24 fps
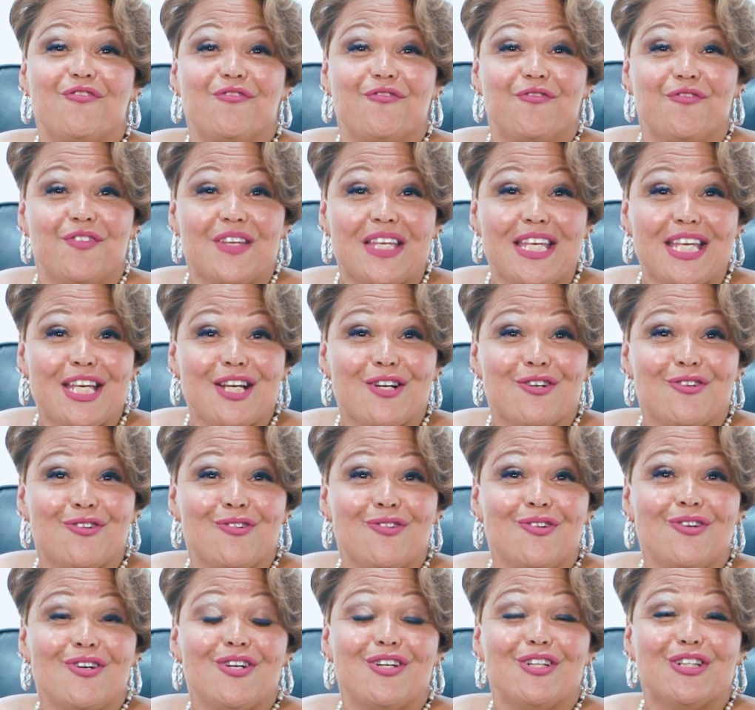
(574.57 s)

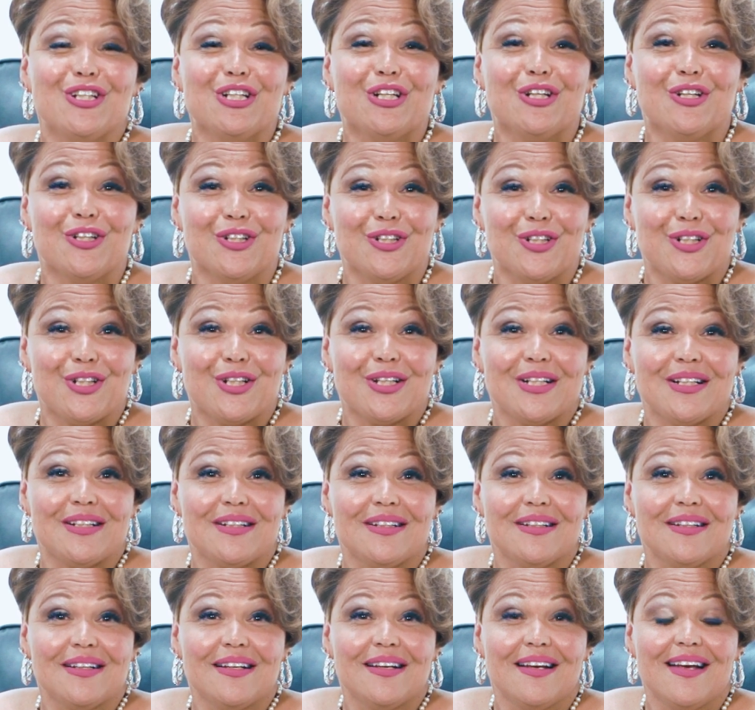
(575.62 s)
Feel good.
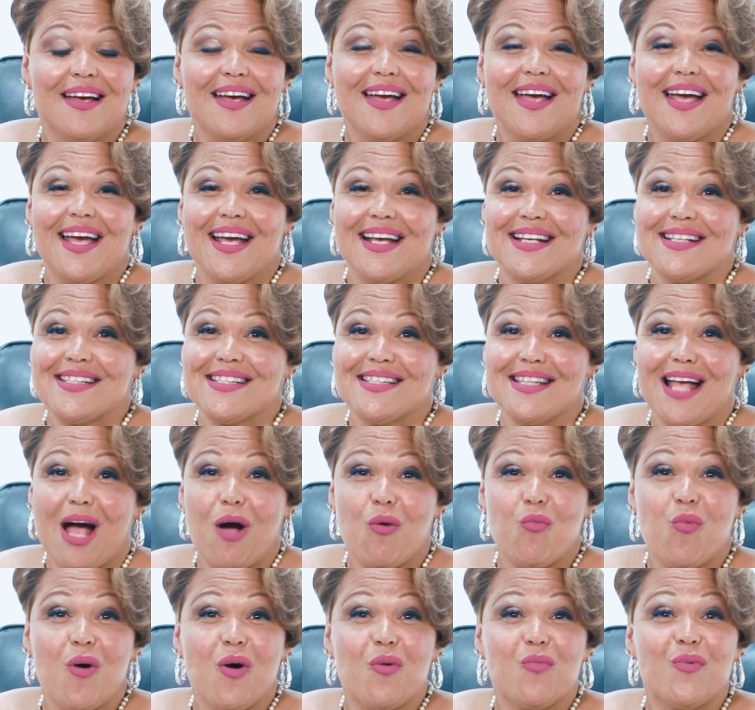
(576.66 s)
It's not
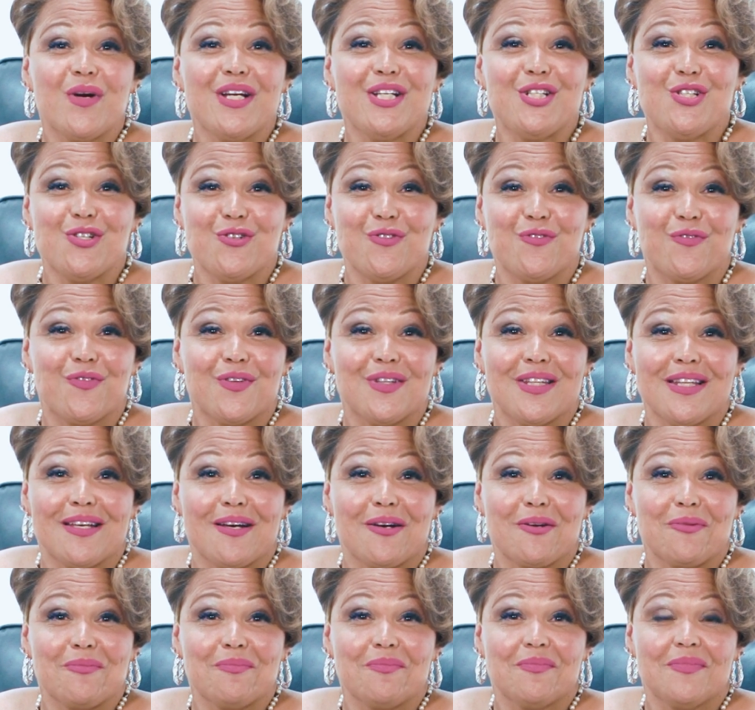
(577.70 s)
what we do for
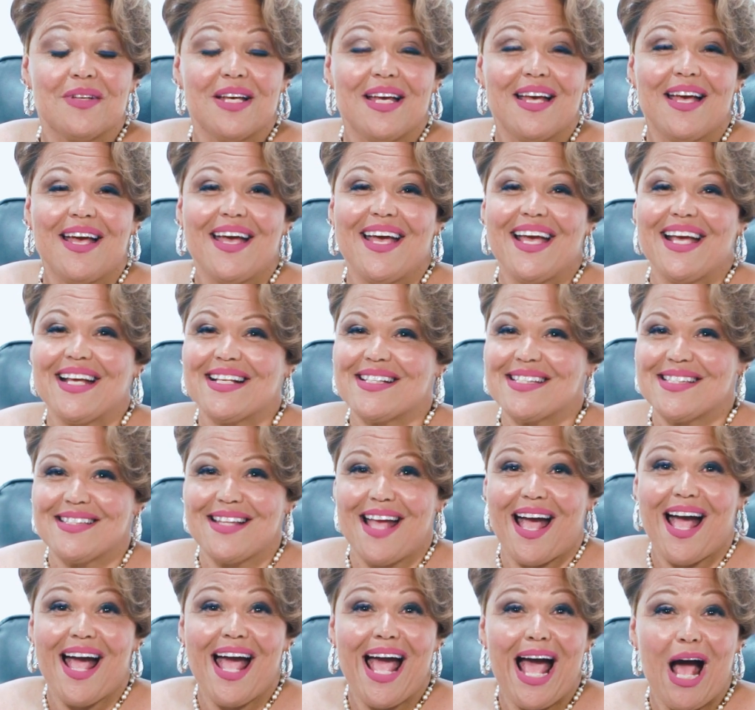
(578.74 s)
them. It's
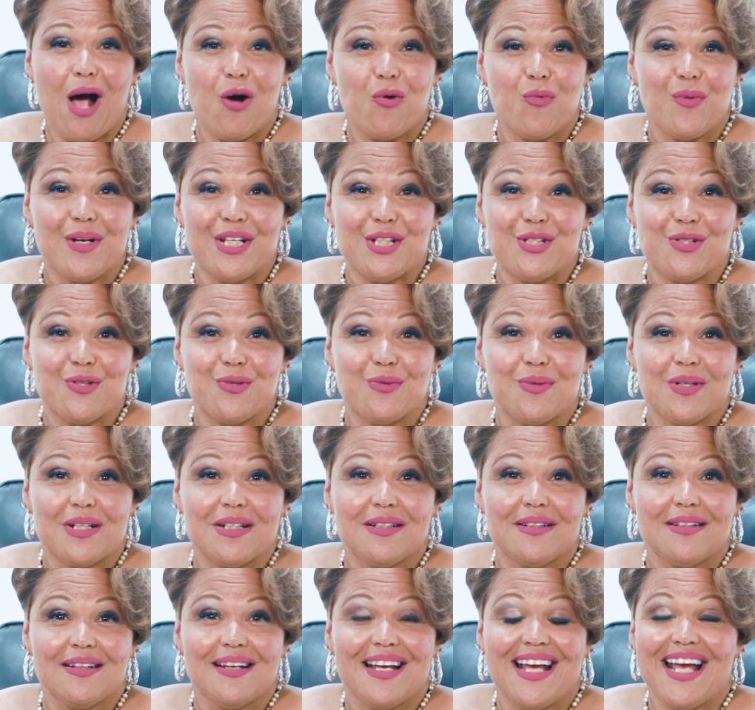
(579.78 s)
not how we do it.
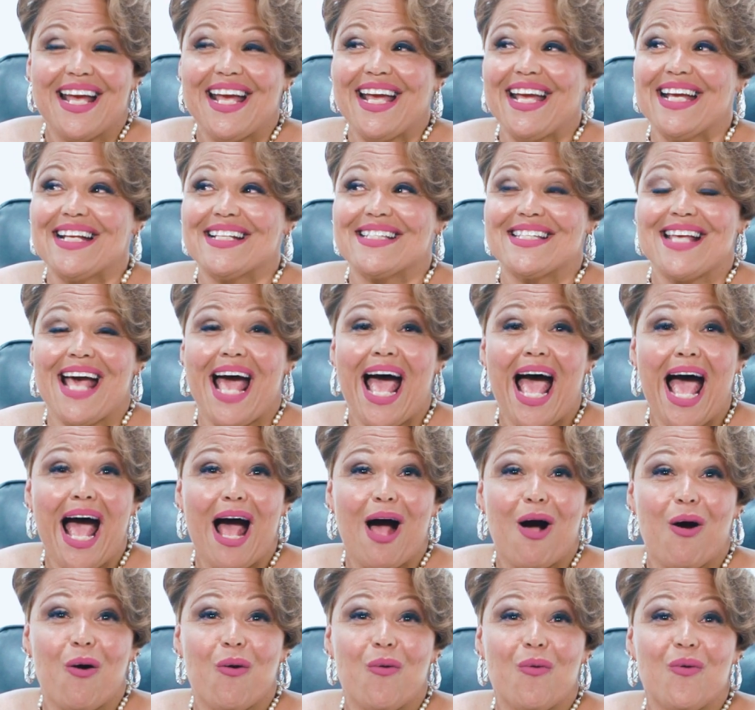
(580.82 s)
It's
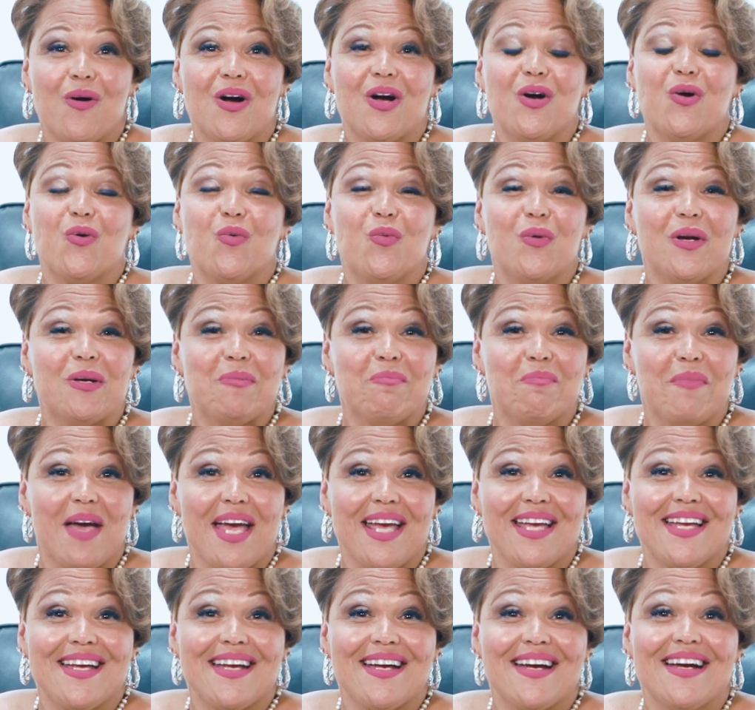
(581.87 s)
how we
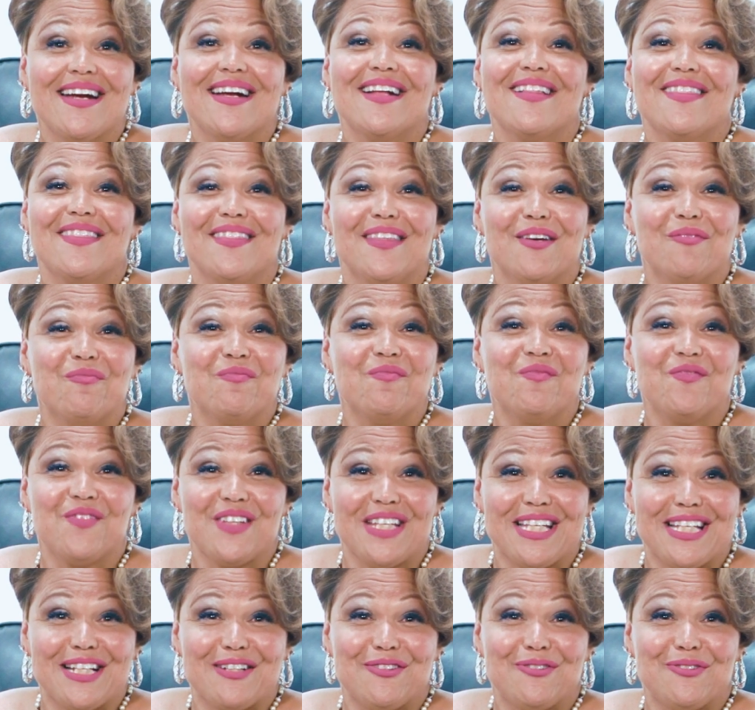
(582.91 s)
make them
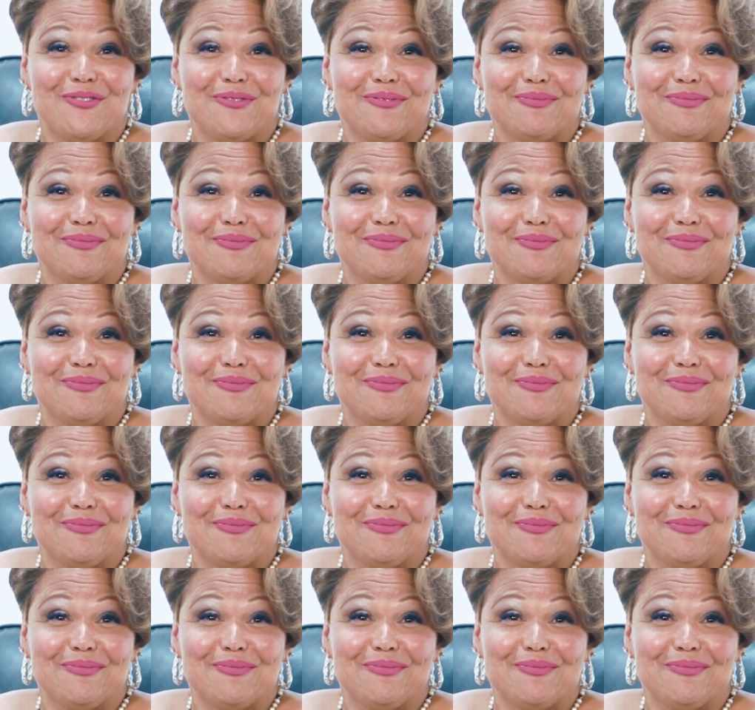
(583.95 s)
feel.